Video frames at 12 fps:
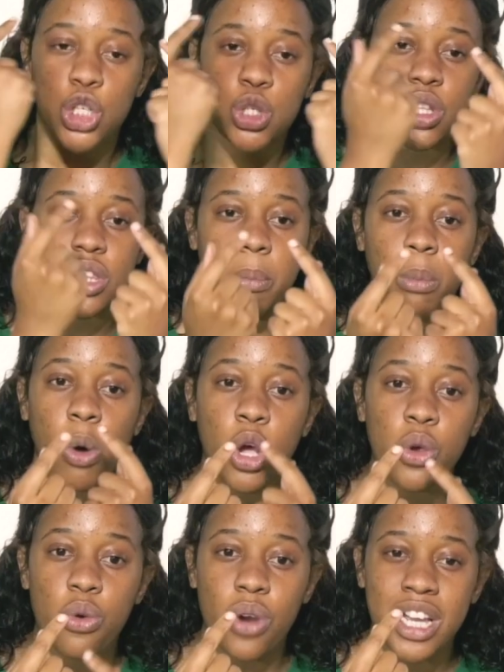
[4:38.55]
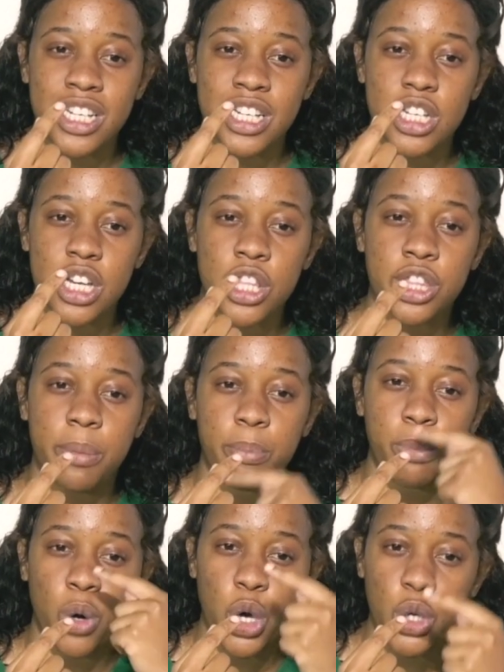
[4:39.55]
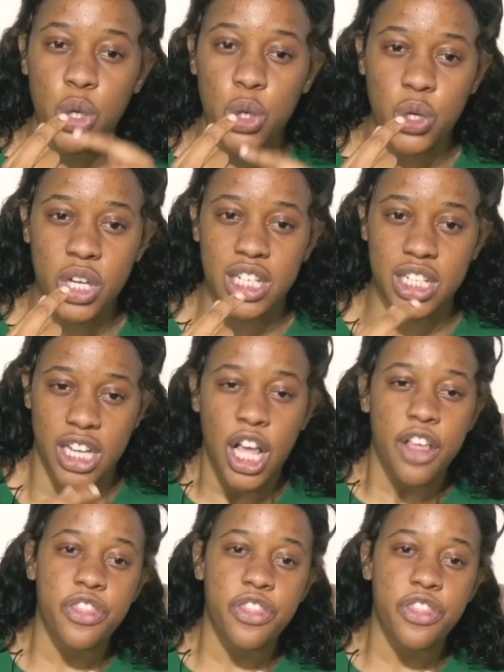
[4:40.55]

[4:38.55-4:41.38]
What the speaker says: So the more you write it down, the more you look at it,